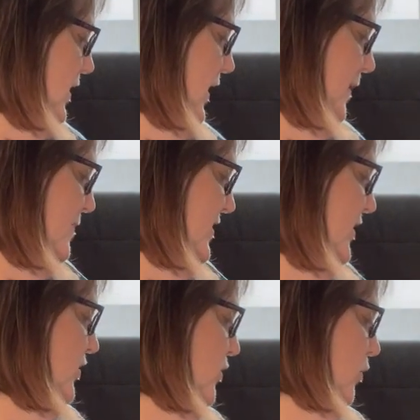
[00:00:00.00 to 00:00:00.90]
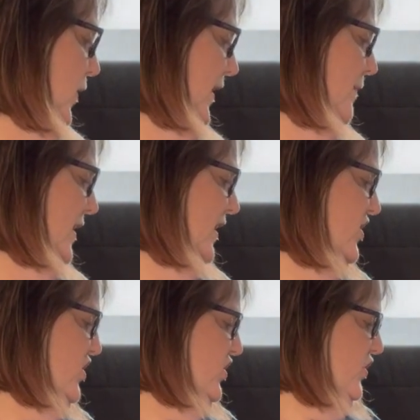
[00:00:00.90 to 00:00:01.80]
I'm still, when I
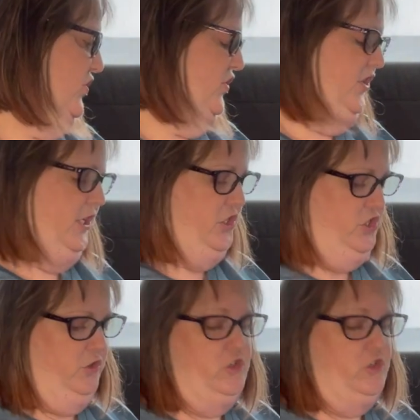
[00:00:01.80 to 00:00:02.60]
manage to stitch,